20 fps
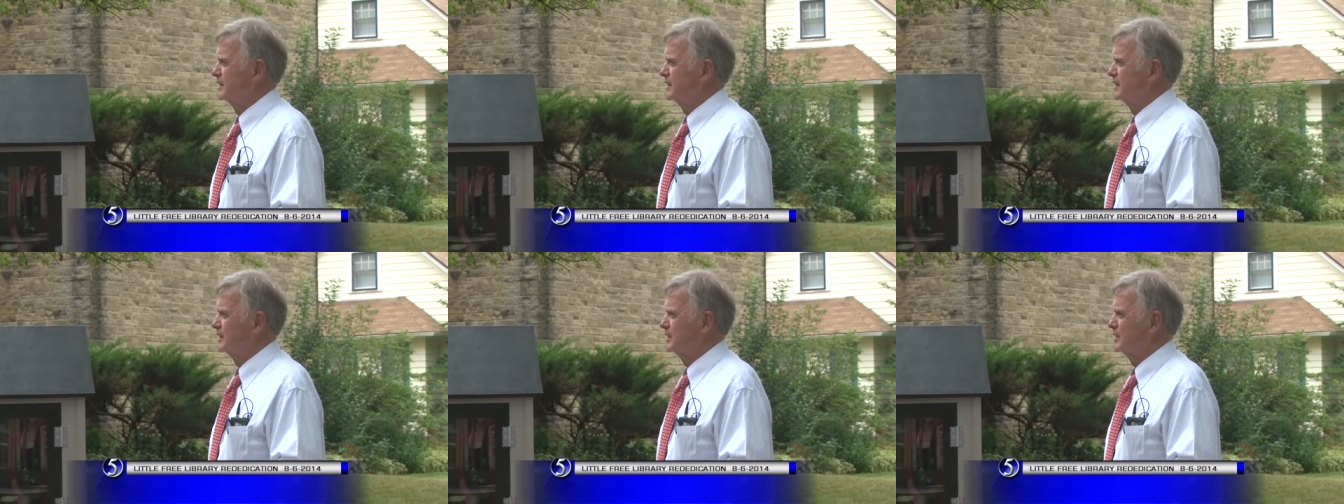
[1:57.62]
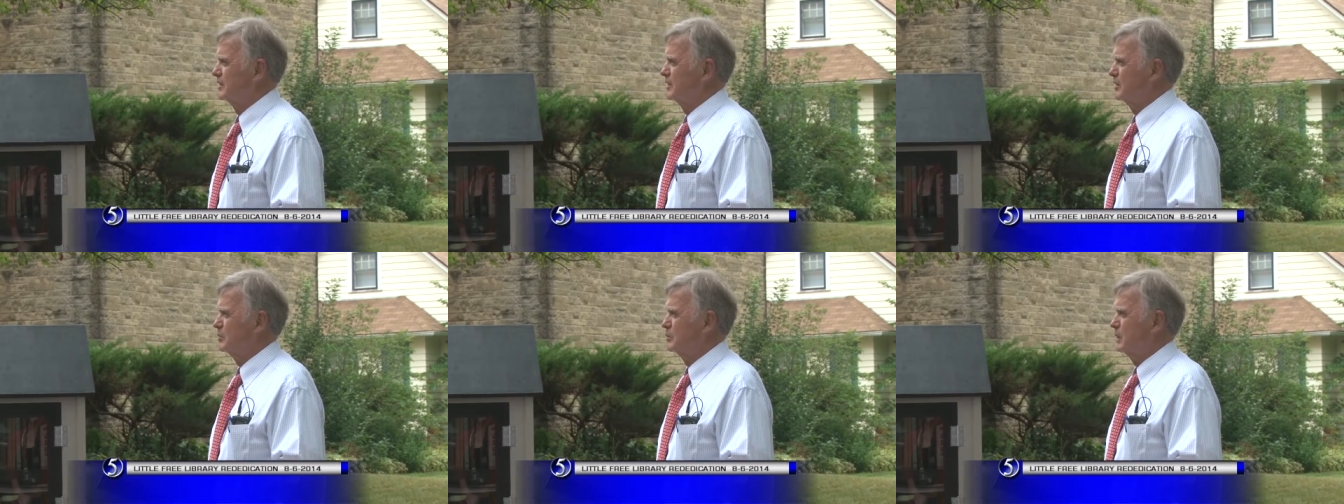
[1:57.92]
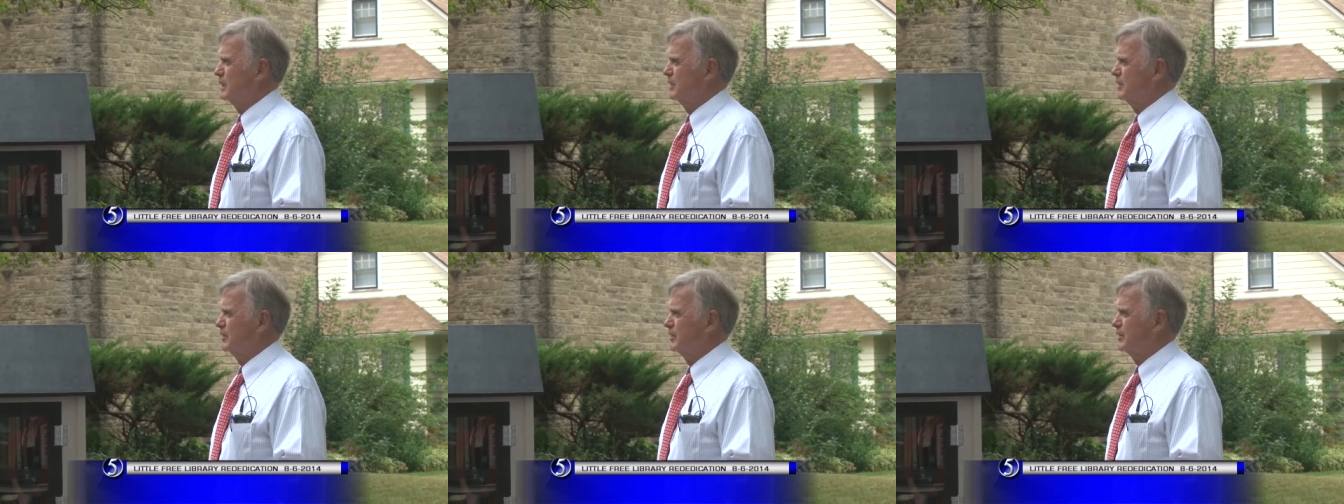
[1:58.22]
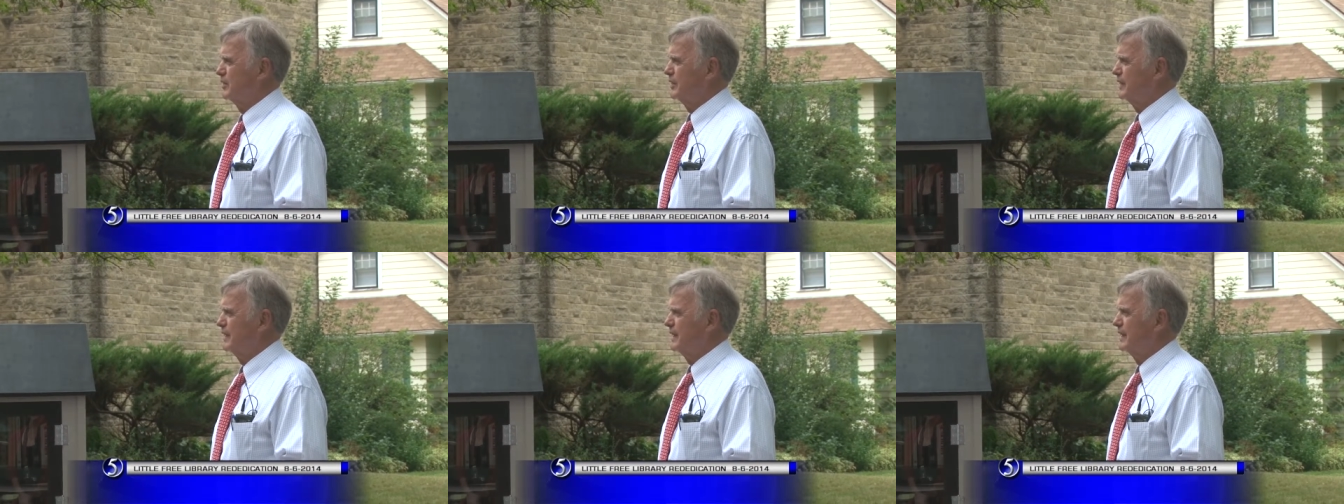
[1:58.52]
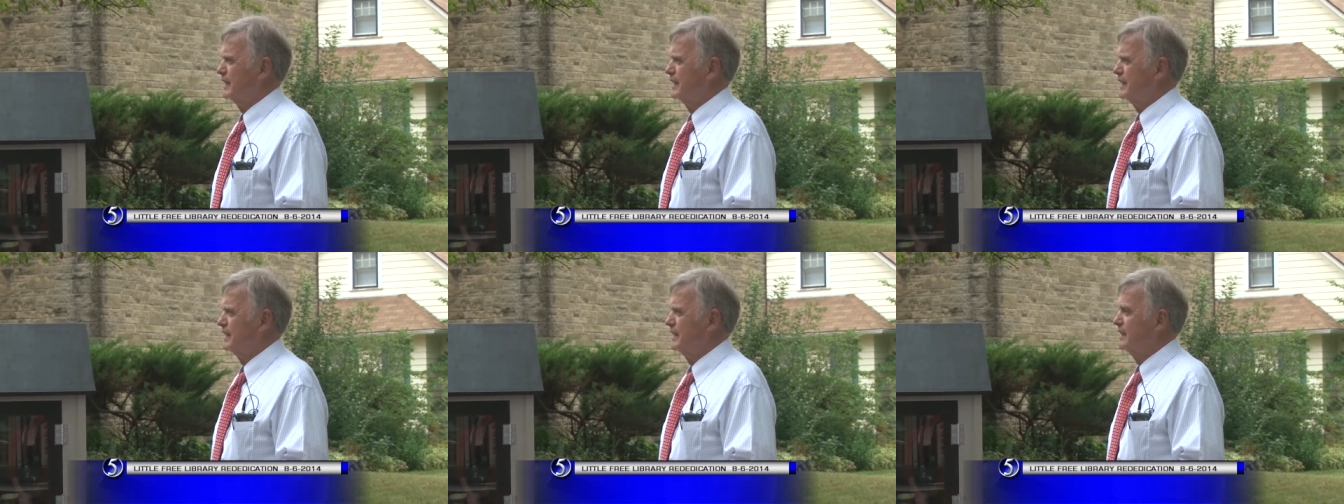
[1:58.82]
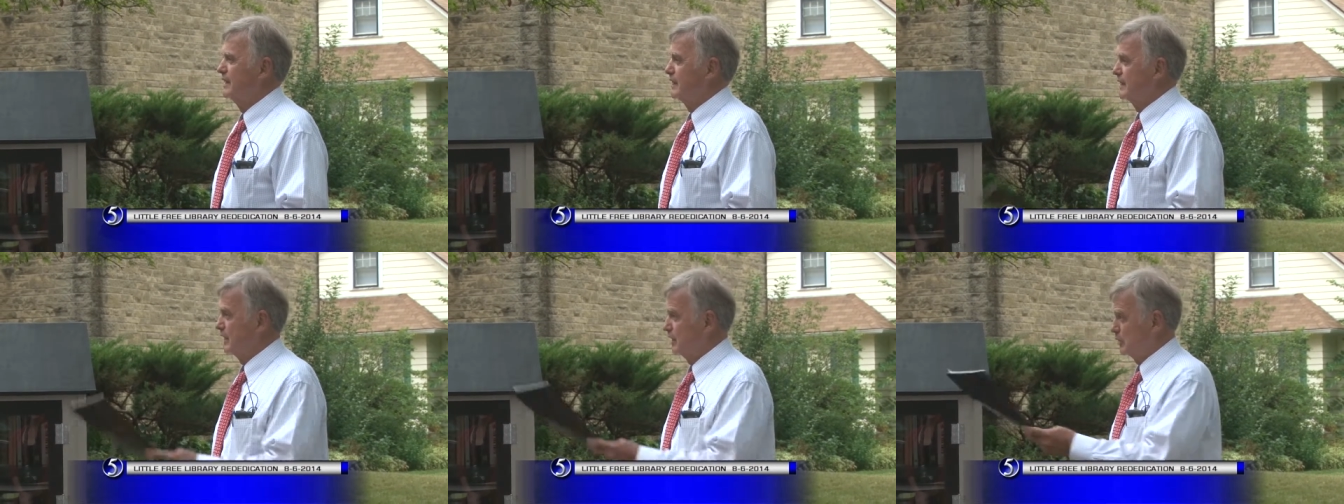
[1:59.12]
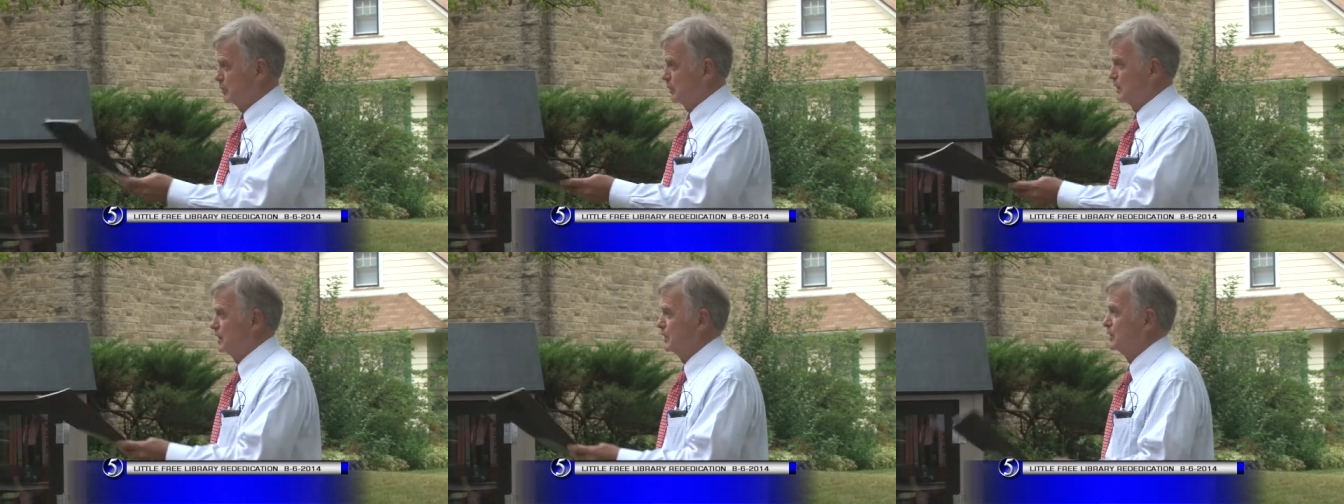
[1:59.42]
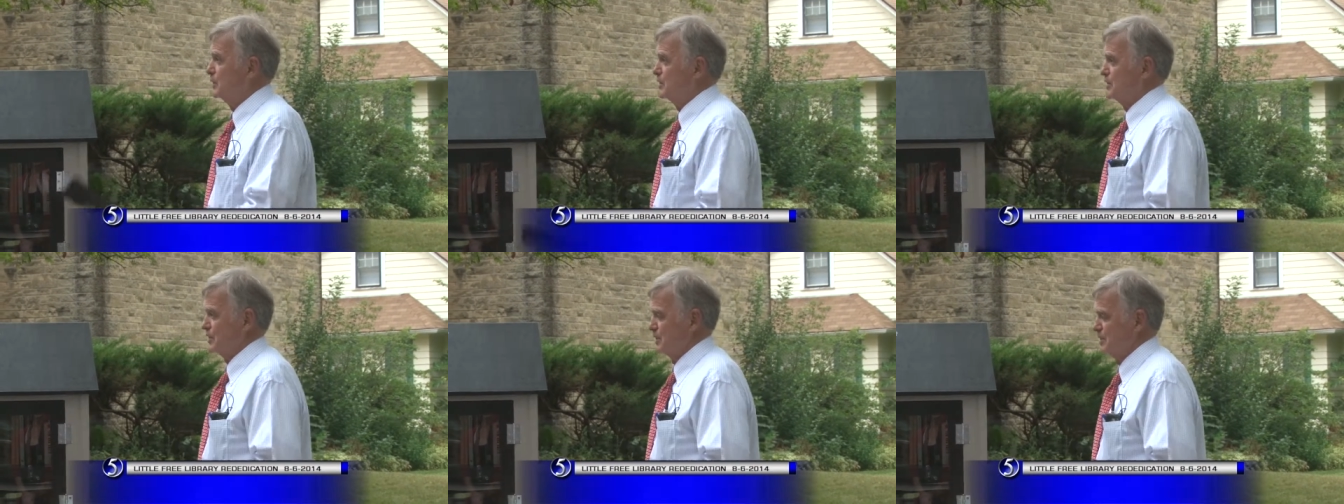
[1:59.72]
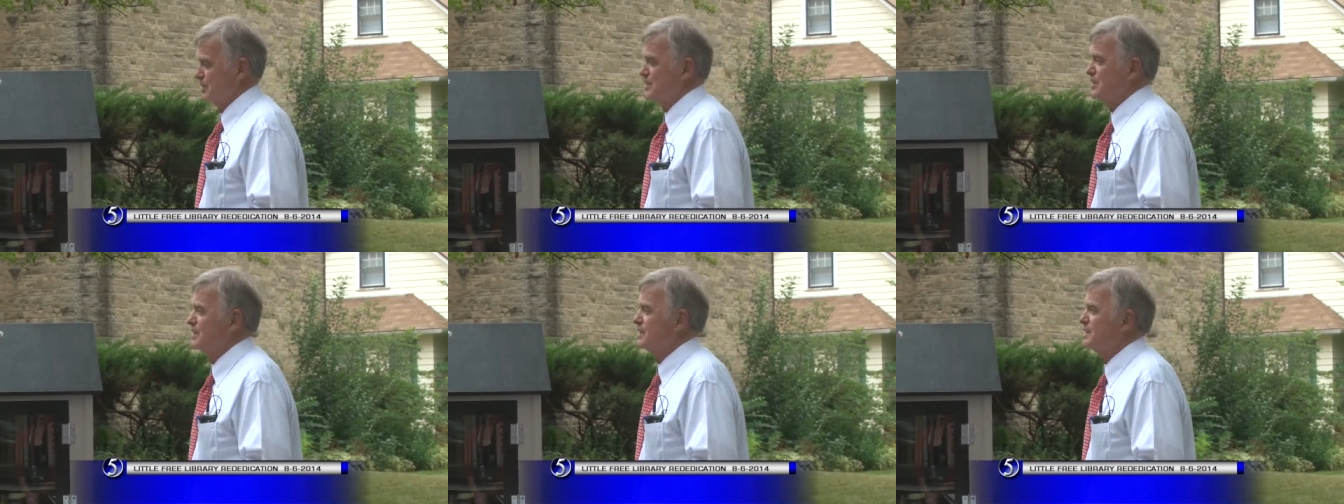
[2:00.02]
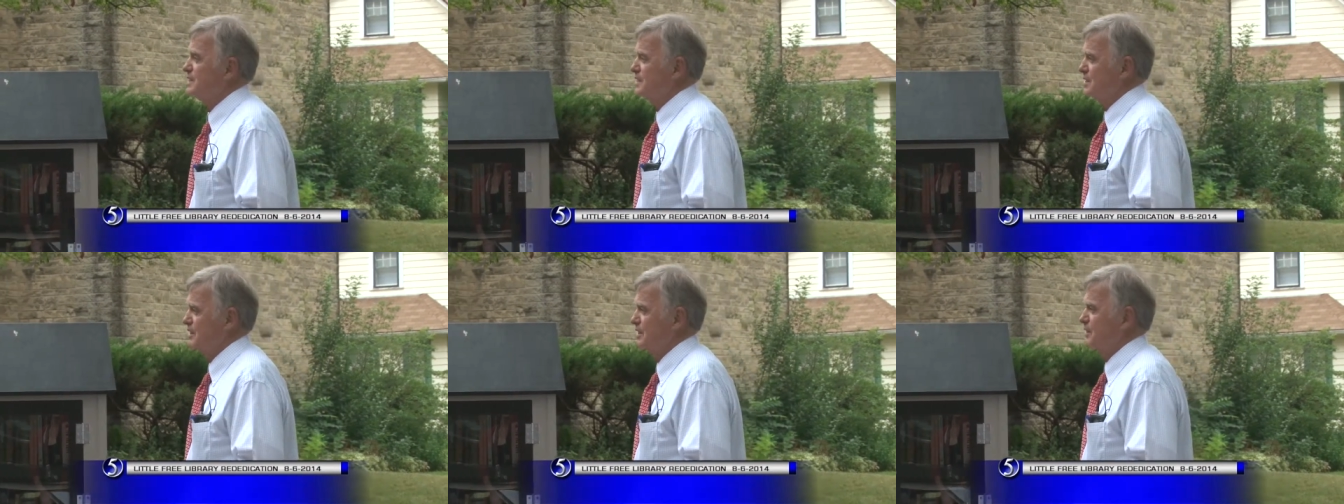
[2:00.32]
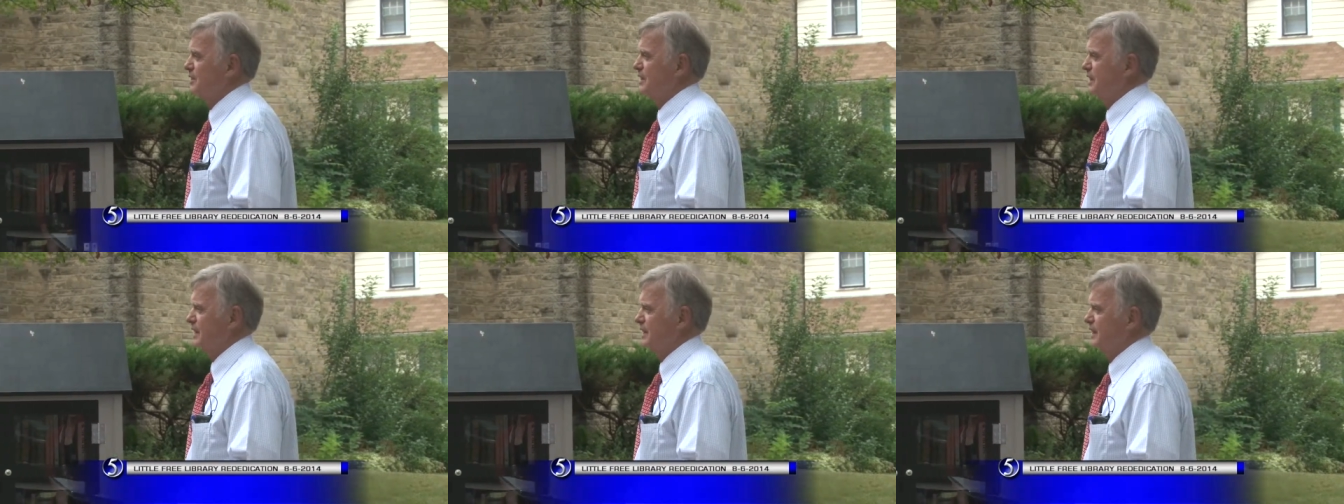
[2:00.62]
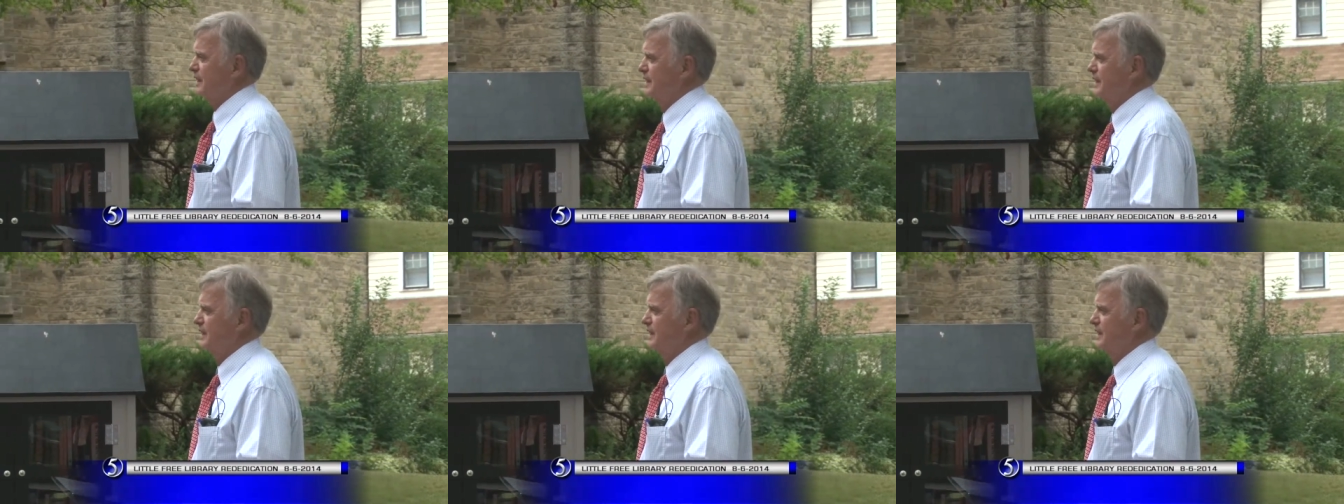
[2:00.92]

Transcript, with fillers: or someplace? Another one of ours, yep. Another one of your churches? Yep. Okay. Calvary